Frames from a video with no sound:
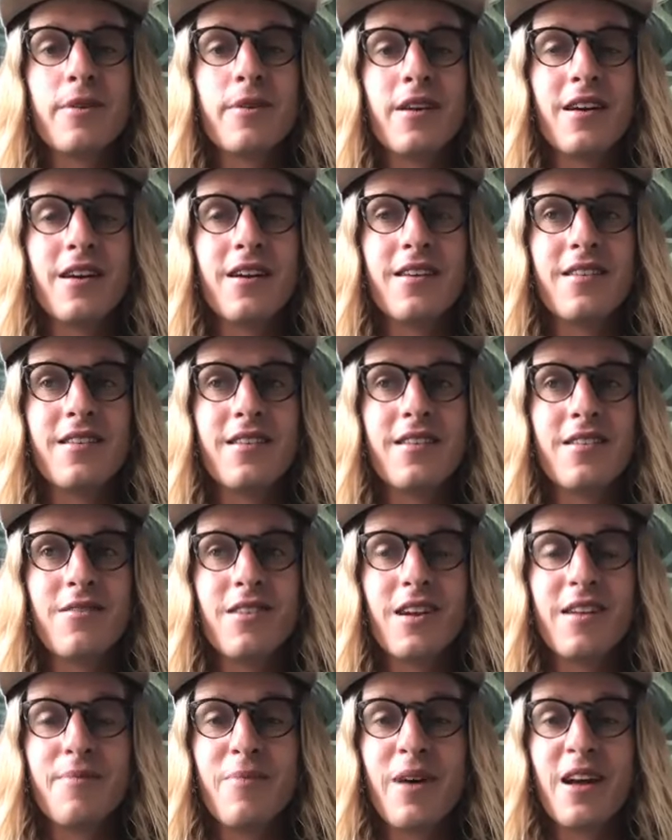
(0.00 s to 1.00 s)
And
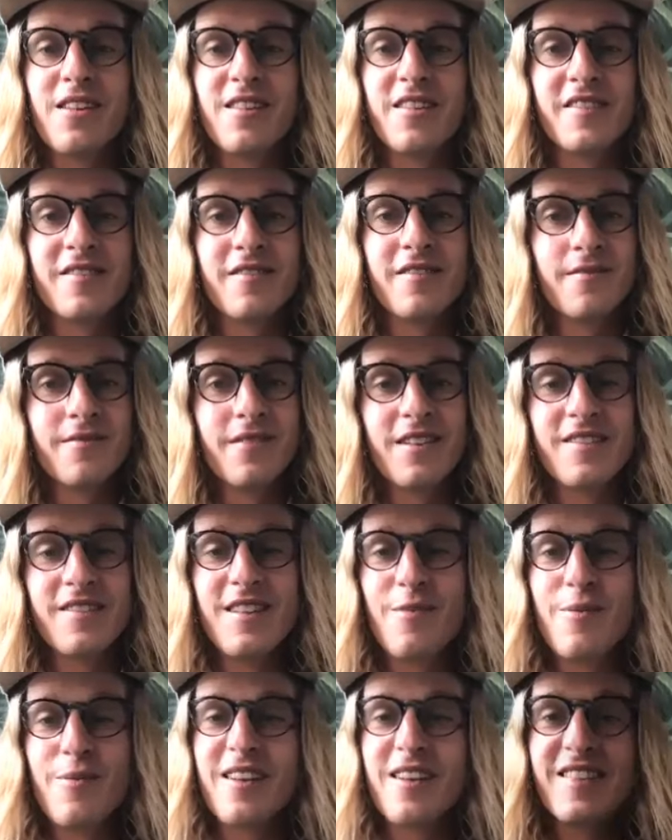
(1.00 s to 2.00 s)
what a better, there's
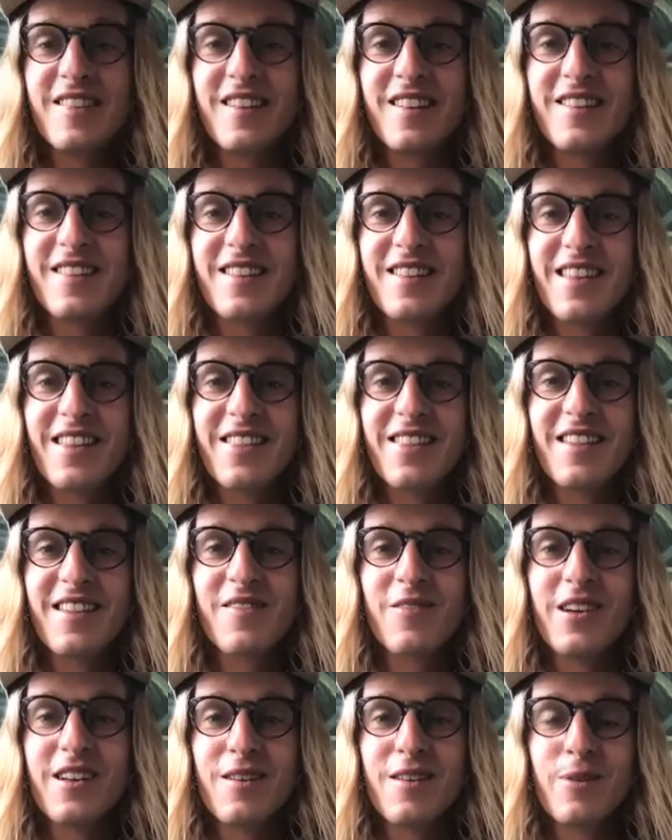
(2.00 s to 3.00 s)
no better season than this
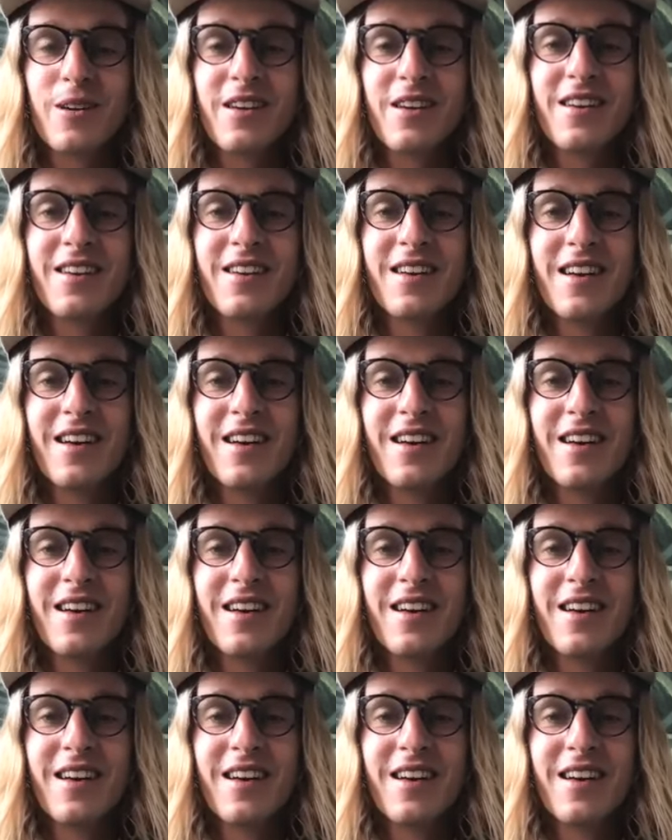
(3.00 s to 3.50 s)
one to be